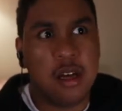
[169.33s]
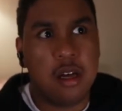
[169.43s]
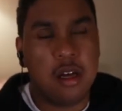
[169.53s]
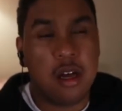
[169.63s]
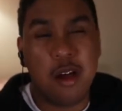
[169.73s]

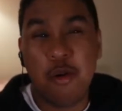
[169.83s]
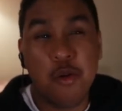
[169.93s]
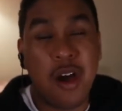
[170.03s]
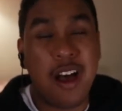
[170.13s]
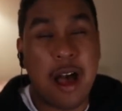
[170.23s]
I don't know
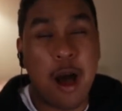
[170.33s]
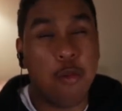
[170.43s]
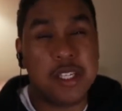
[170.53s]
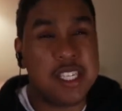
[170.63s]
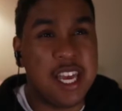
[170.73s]
how we
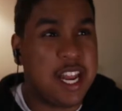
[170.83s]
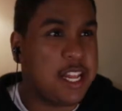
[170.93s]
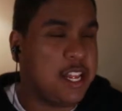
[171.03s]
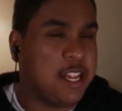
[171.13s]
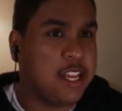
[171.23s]
say it
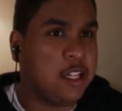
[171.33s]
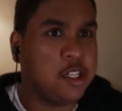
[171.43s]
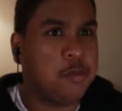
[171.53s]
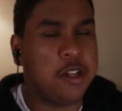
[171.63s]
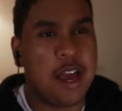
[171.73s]
in English,
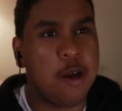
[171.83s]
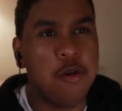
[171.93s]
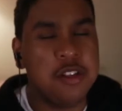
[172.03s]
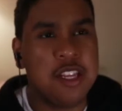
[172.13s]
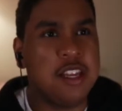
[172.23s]
but I
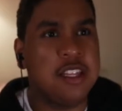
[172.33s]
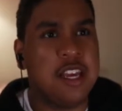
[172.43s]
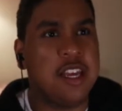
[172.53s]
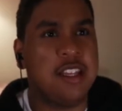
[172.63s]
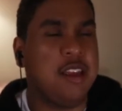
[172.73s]
don't think
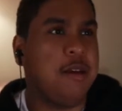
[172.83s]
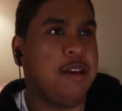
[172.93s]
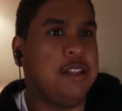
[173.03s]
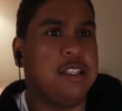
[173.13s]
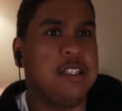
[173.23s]
they
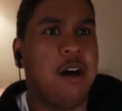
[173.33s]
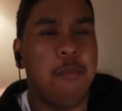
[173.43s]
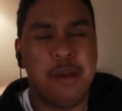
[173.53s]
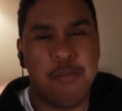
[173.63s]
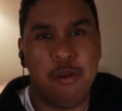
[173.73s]
saw
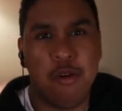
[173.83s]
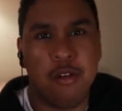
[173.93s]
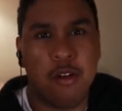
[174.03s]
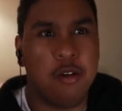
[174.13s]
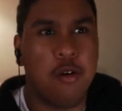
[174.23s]
people,
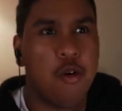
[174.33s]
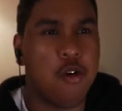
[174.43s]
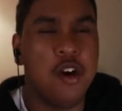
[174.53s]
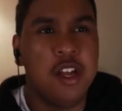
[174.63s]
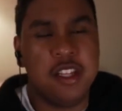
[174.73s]
or
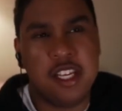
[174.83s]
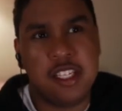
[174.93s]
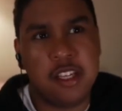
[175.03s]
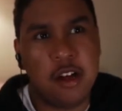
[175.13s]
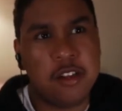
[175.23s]
they
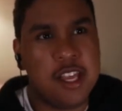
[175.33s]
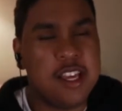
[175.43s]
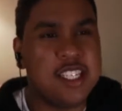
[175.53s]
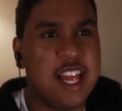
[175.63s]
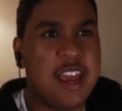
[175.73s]
saw things
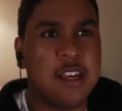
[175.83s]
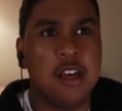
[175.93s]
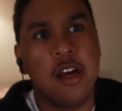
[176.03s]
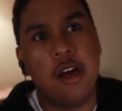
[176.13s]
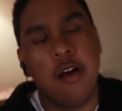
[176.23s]
like
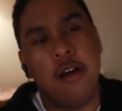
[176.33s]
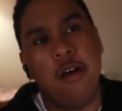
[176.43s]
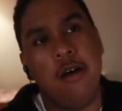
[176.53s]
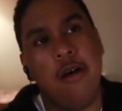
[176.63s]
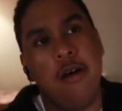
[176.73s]

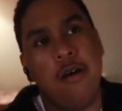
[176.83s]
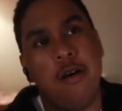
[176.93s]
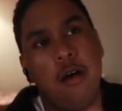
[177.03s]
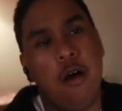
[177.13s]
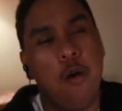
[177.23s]

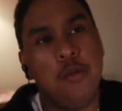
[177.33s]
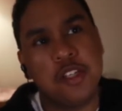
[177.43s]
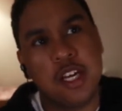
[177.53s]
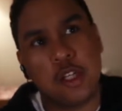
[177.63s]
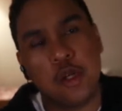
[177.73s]

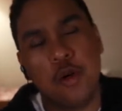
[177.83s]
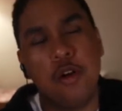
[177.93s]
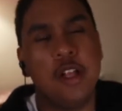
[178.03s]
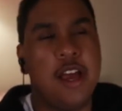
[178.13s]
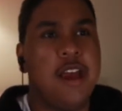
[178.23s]
homosexual
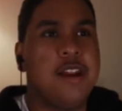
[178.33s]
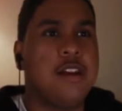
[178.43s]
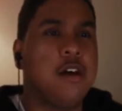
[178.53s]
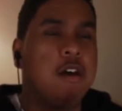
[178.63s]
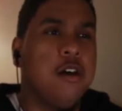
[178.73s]
and
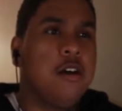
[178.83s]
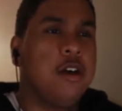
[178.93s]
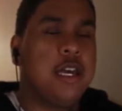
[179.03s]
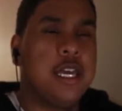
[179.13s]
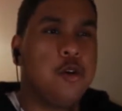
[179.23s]

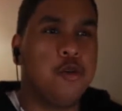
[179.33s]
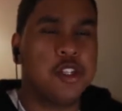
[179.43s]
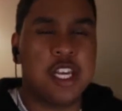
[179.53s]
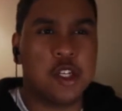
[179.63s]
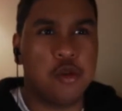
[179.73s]

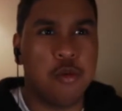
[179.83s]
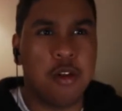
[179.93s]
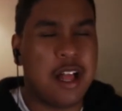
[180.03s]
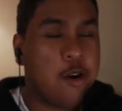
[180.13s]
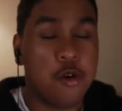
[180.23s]
heterosexual.
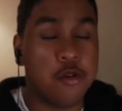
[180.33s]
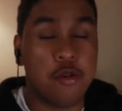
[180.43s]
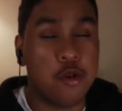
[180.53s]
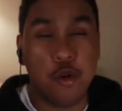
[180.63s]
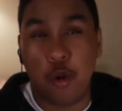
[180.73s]
I don't know.
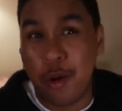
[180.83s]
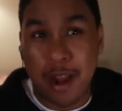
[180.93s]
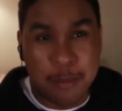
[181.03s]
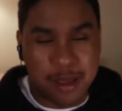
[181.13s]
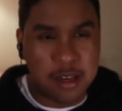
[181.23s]
You know what I mean?